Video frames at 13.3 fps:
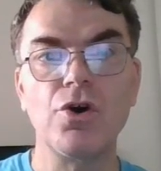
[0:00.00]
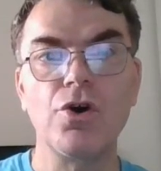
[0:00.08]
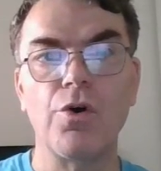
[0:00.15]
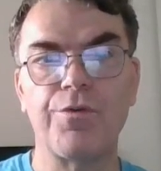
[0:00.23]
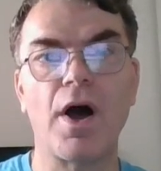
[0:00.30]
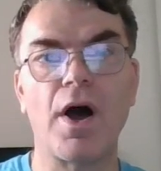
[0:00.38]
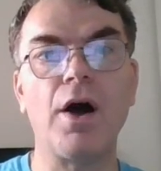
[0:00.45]

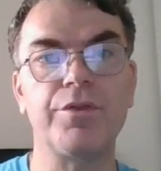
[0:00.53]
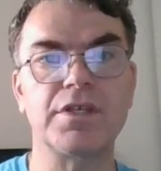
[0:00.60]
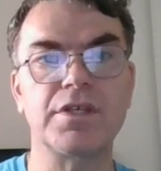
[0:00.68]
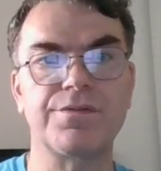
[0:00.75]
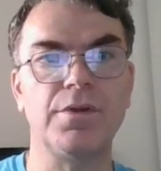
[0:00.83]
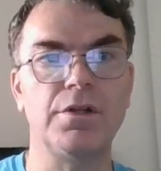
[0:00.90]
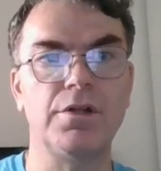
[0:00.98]
of how
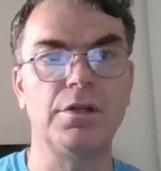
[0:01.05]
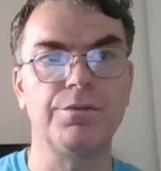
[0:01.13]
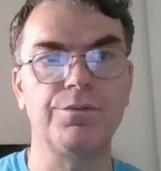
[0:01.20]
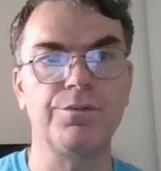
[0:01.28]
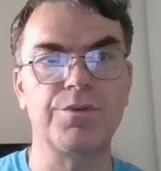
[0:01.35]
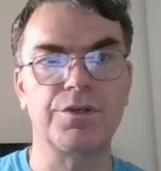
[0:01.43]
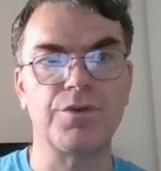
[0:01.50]
this will
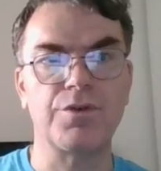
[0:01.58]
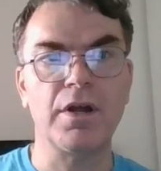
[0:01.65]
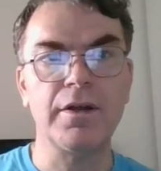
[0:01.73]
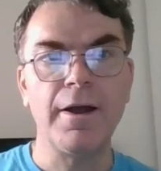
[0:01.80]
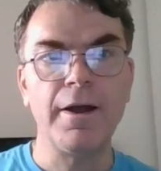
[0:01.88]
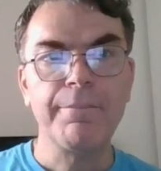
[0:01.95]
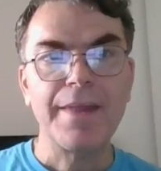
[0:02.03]
run.